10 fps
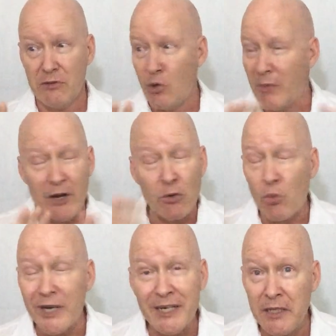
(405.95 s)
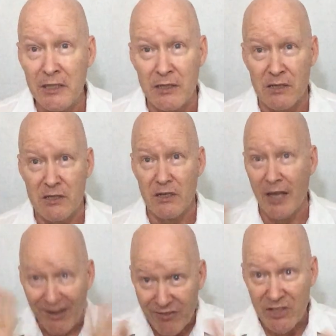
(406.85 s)
No matter what it is,
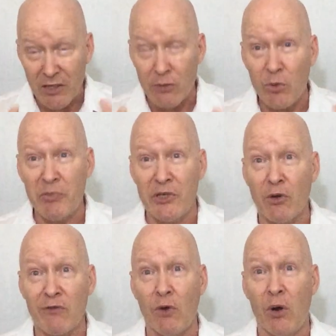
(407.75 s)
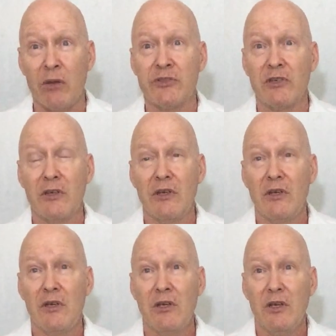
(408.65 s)
everything will be your fault.
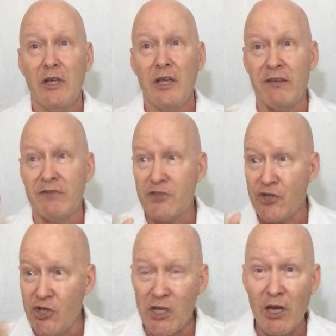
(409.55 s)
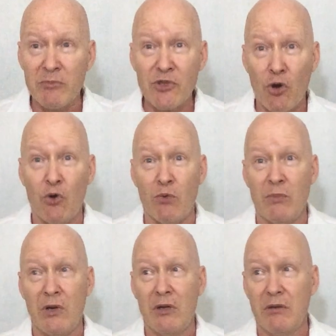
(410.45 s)
If she comes
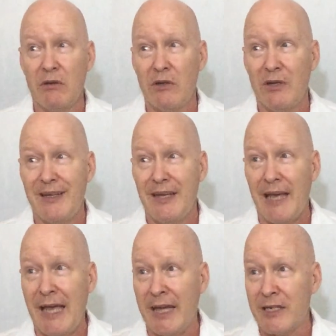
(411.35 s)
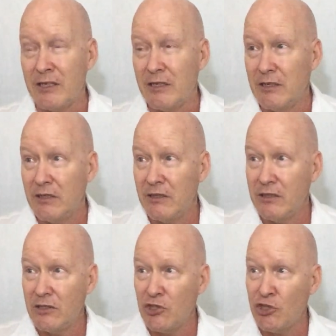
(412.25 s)
home and
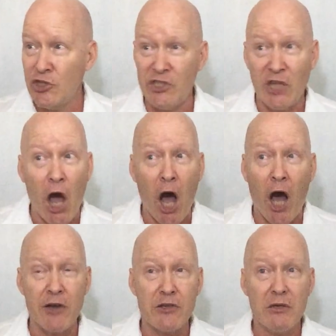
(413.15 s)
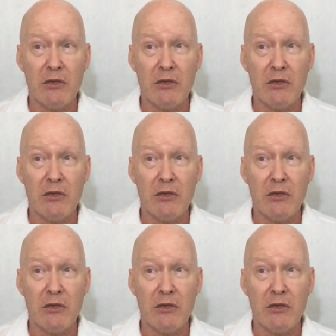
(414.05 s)
she's hot,